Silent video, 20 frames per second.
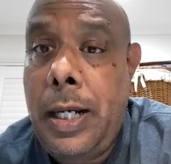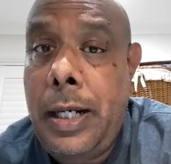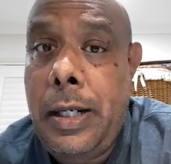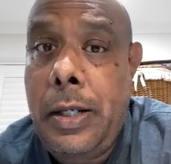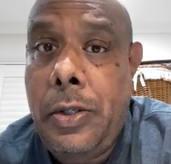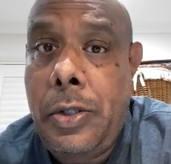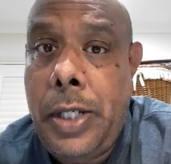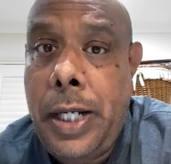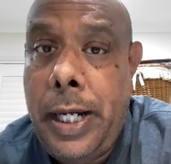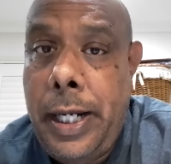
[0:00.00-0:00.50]

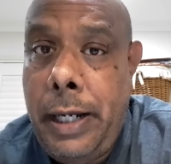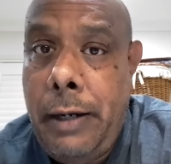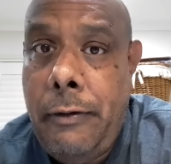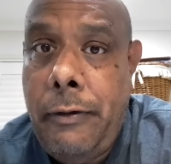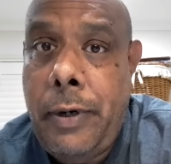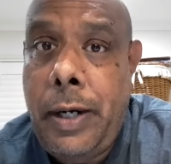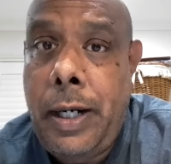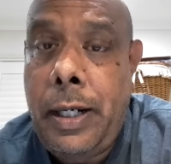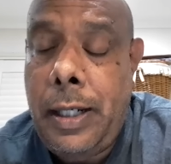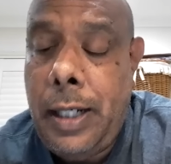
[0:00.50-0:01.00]
understanding
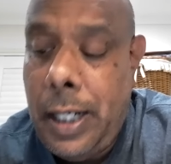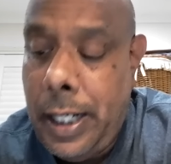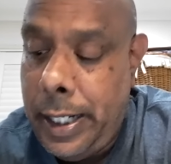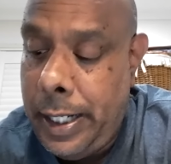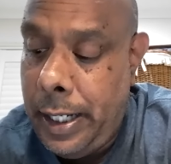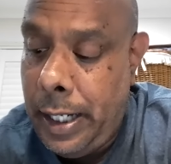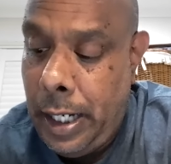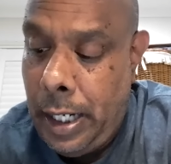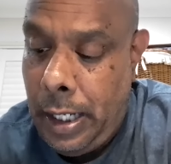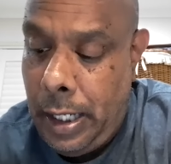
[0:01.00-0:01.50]

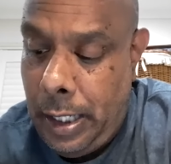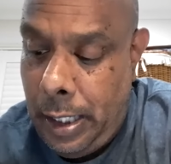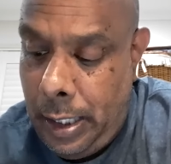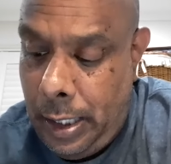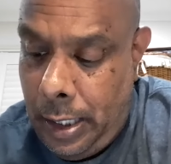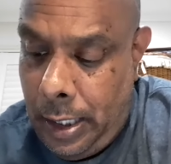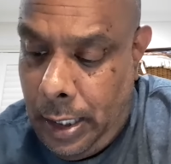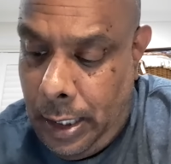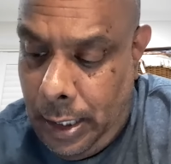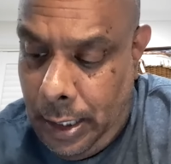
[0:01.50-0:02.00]
frontline
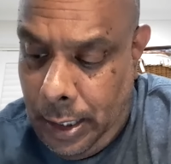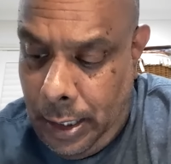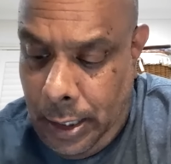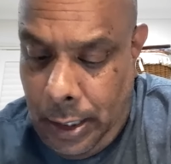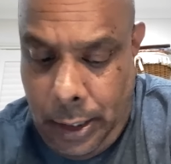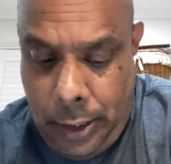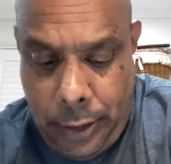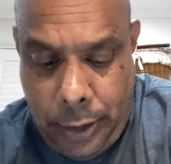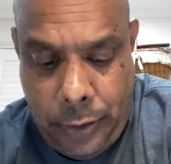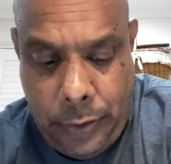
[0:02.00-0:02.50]

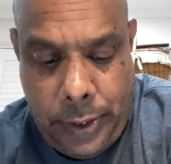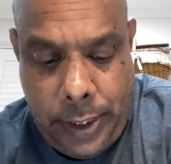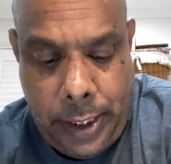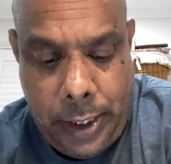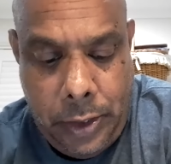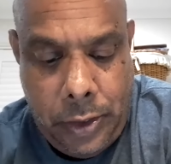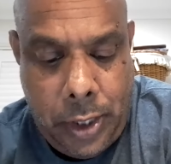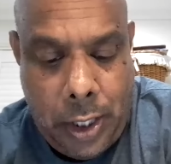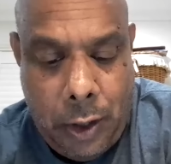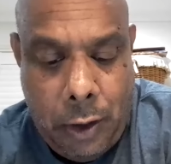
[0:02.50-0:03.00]

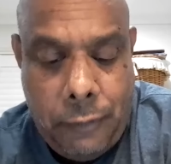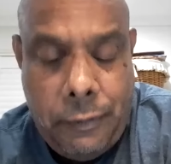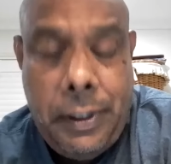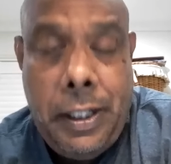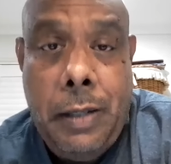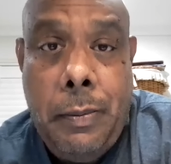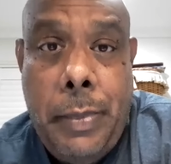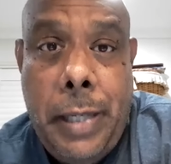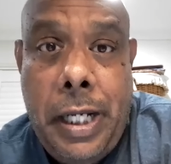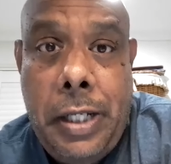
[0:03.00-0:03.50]
duties are often
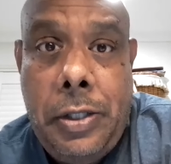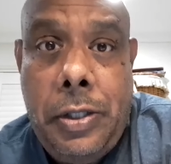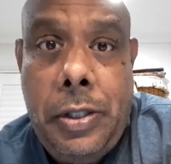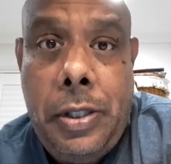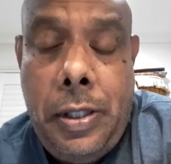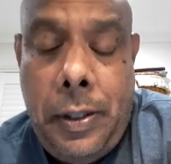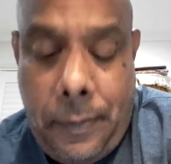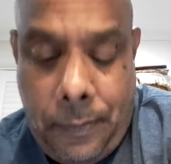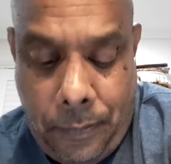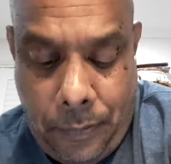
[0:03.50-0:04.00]
the
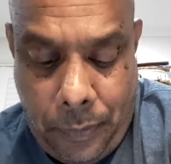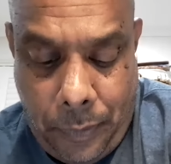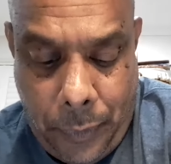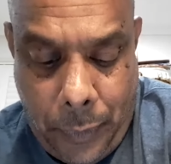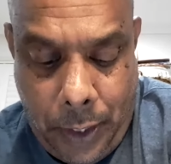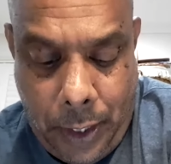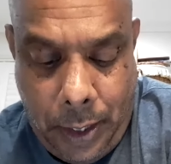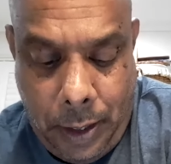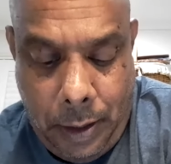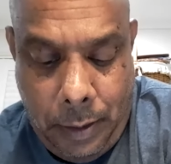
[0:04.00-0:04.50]
best
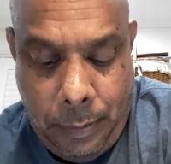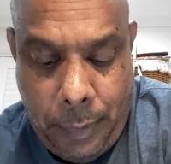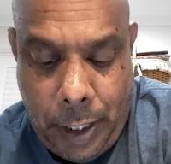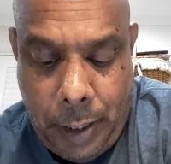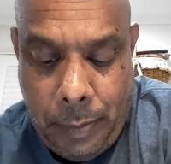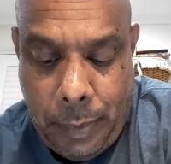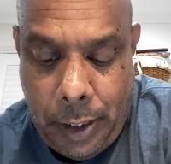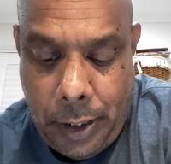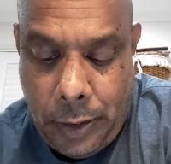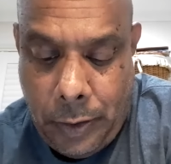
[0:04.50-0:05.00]

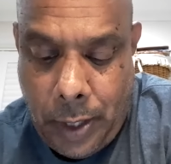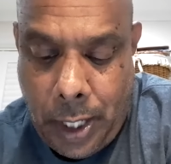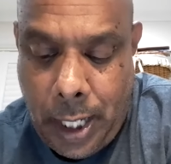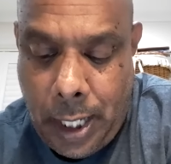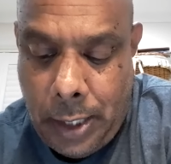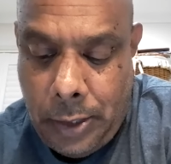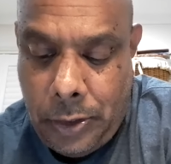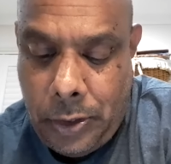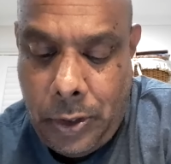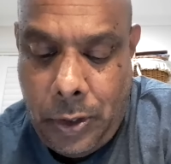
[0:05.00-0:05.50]
people to
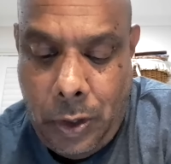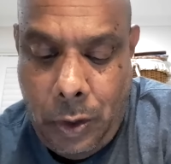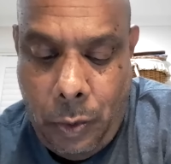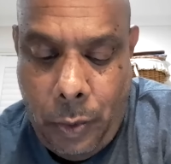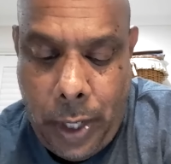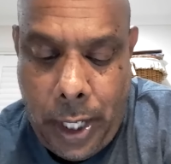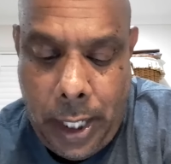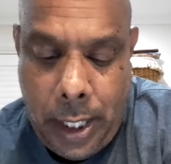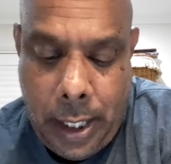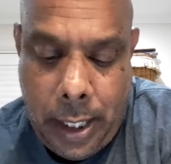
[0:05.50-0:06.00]
ask
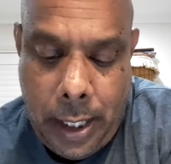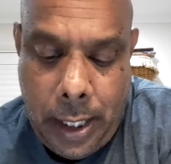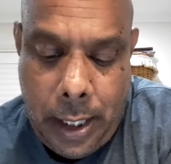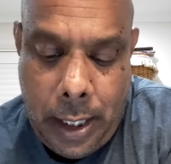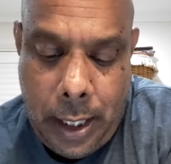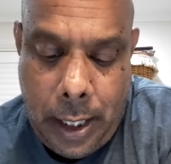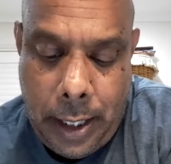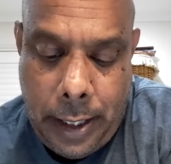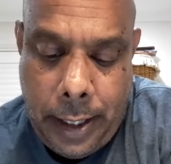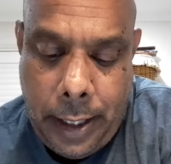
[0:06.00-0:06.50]
when
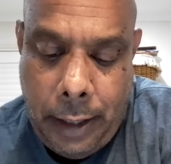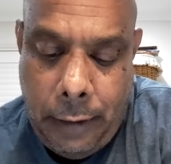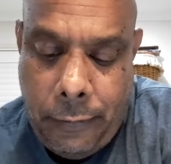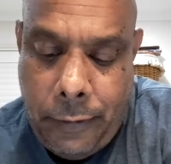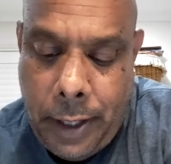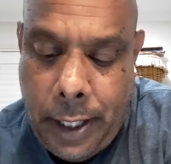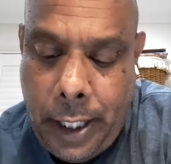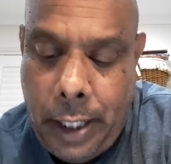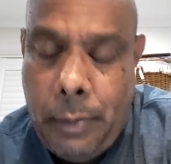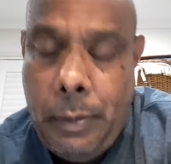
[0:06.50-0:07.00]

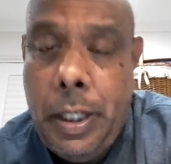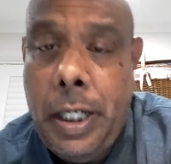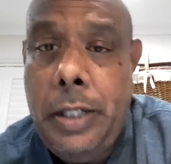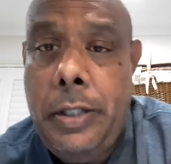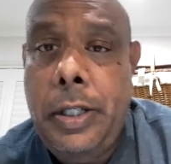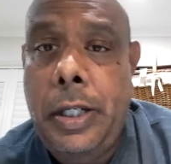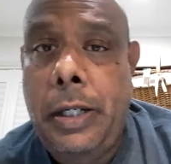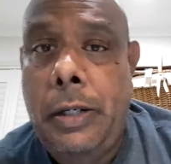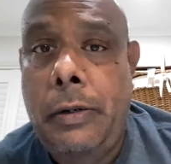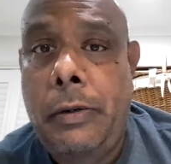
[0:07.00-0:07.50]
identifying
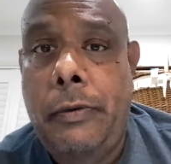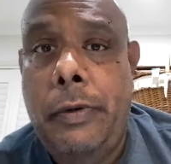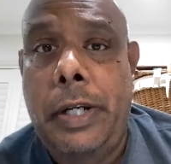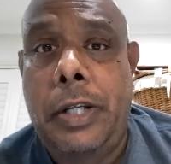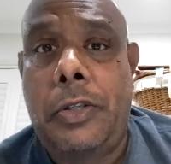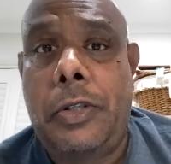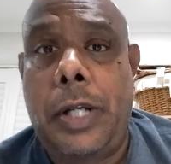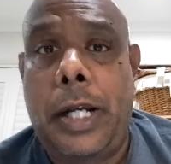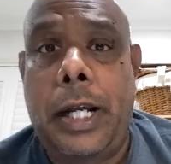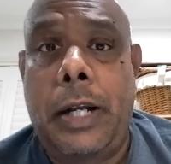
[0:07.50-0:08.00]
emerging
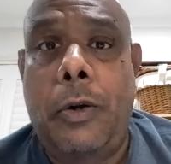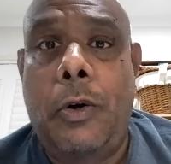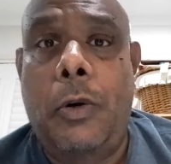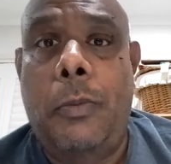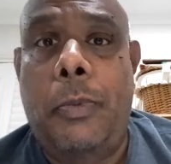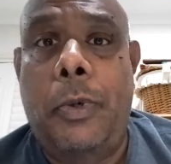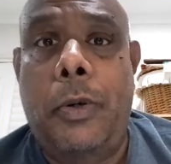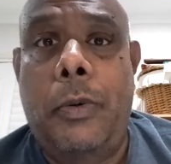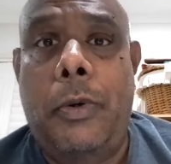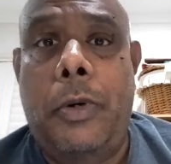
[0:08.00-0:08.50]
risks and
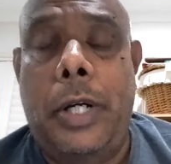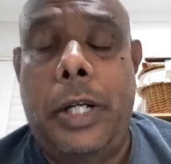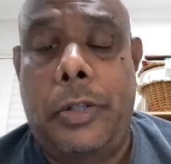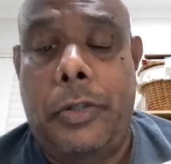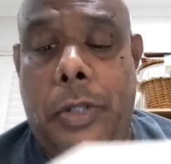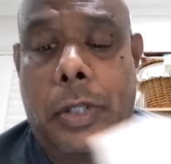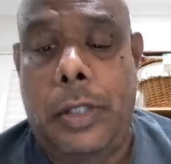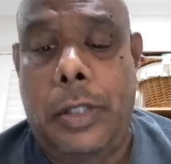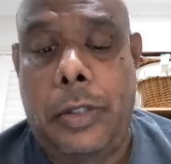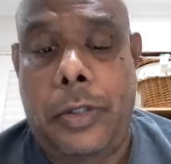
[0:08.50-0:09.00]

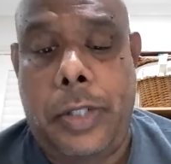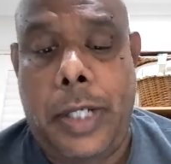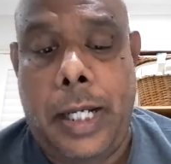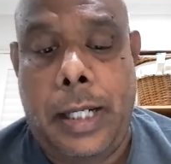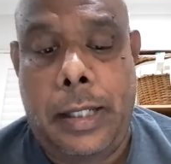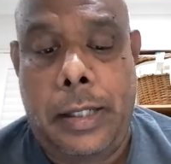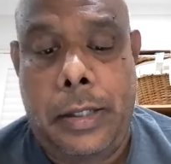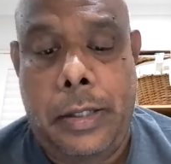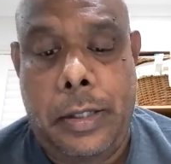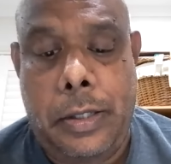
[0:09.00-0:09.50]
operational
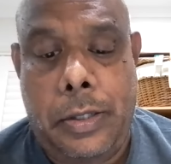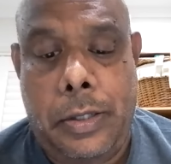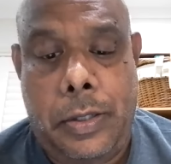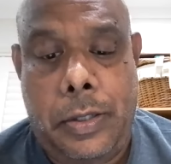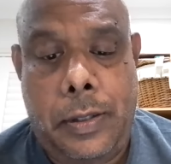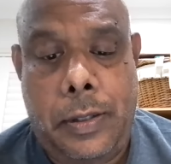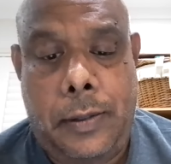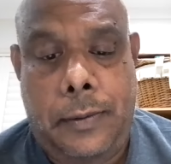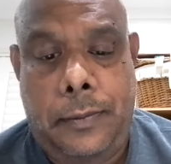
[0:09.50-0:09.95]
challenges.